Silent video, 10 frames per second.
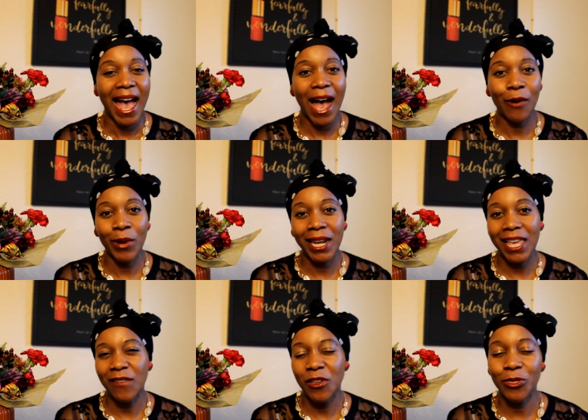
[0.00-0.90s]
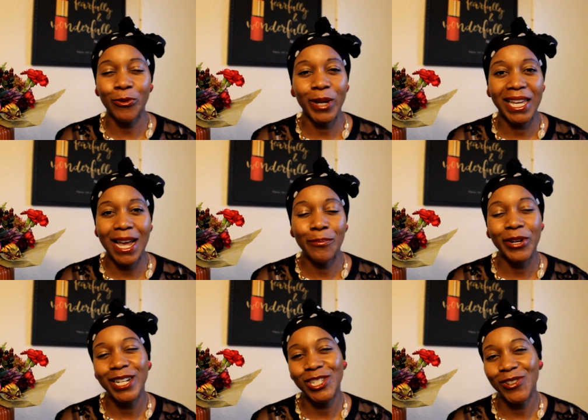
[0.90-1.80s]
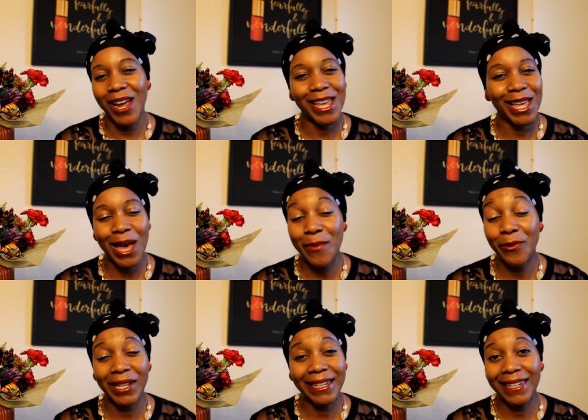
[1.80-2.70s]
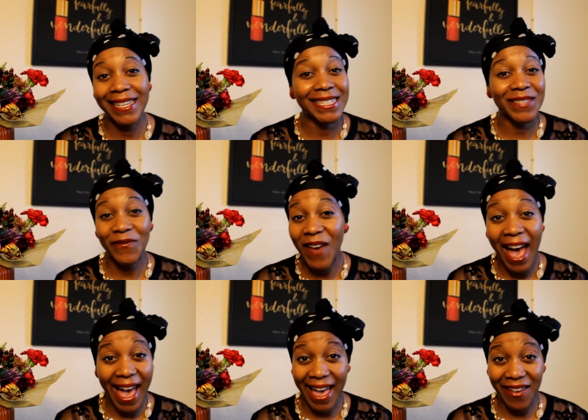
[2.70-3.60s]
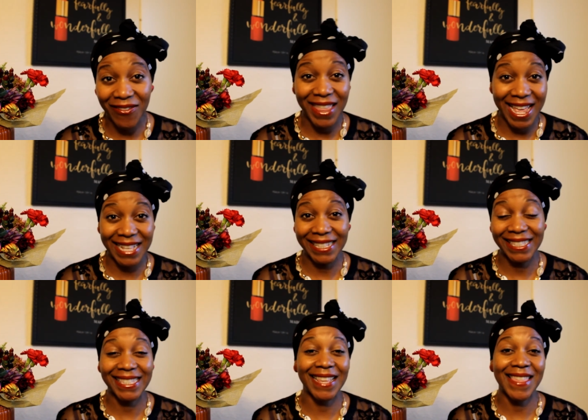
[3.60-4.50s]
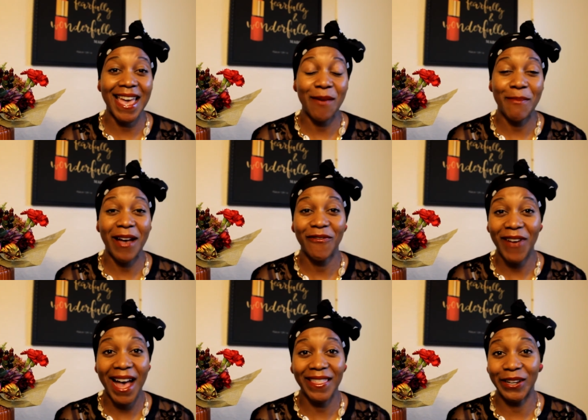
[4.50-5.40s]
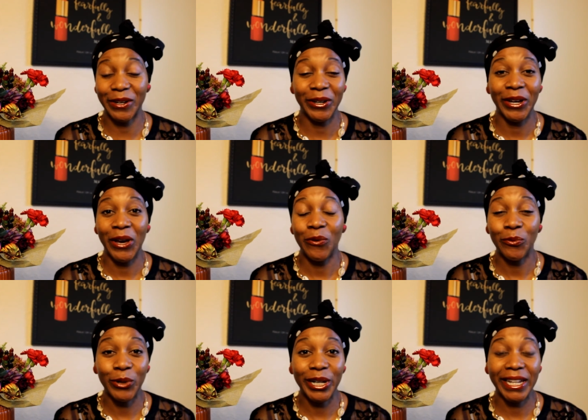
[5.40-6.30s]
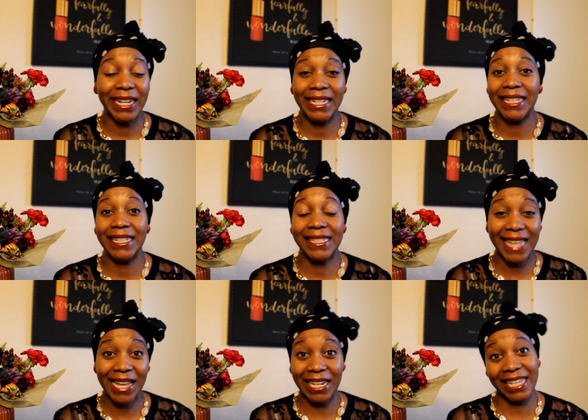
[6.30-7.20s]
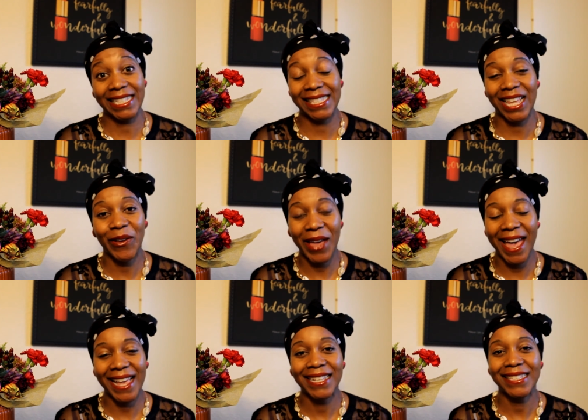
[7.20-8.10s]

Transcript: I want to give you three. I'm pretty sure I can come up with at least five things that my father would tell us, okay?